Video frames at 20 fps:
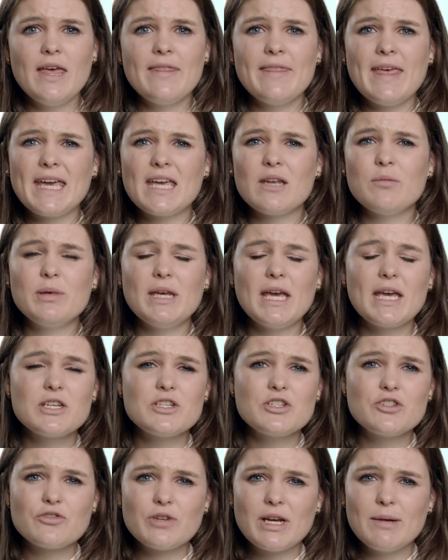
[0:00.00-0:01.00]
They can be
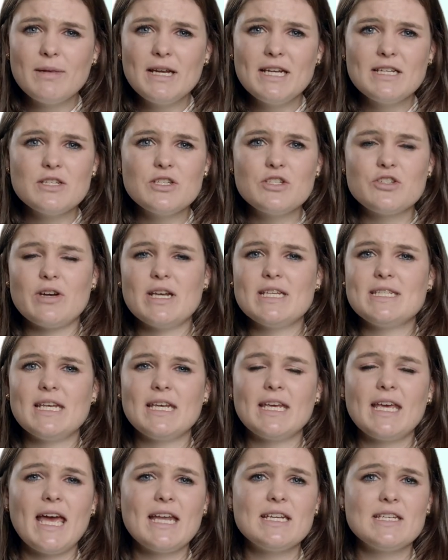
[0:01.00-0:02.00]
extremely
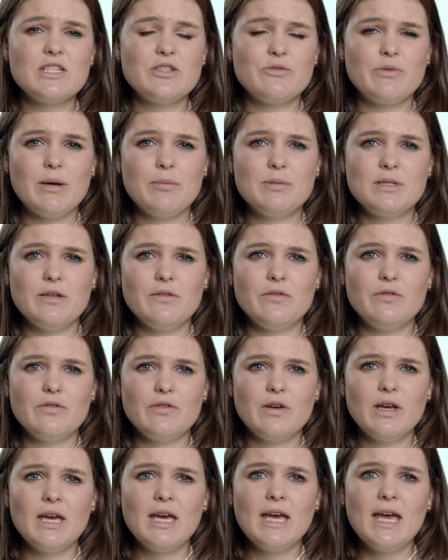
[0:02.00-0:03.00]
distressing and disruptive,
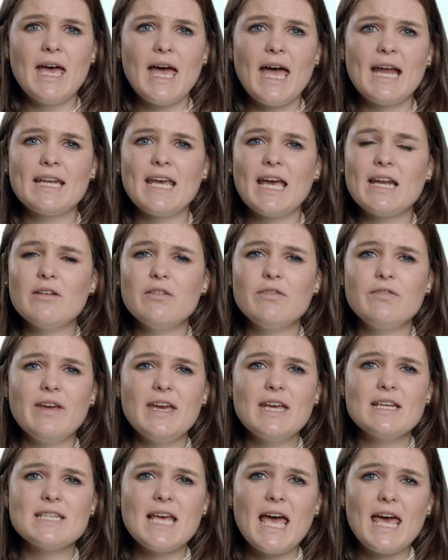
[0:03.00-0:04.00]
and can
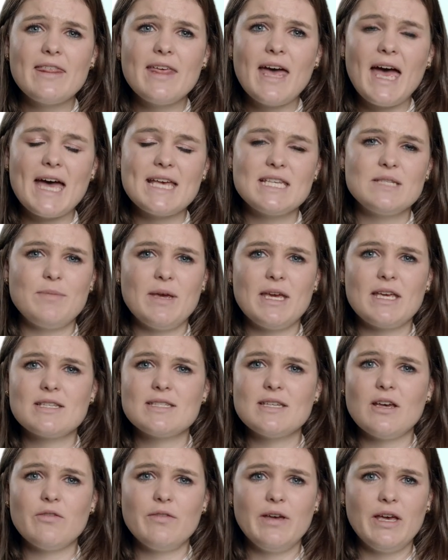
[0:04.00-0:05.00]
affect other
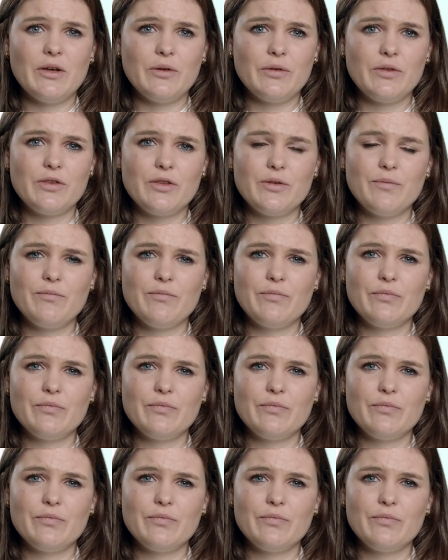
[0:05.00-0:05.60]
aspects of health.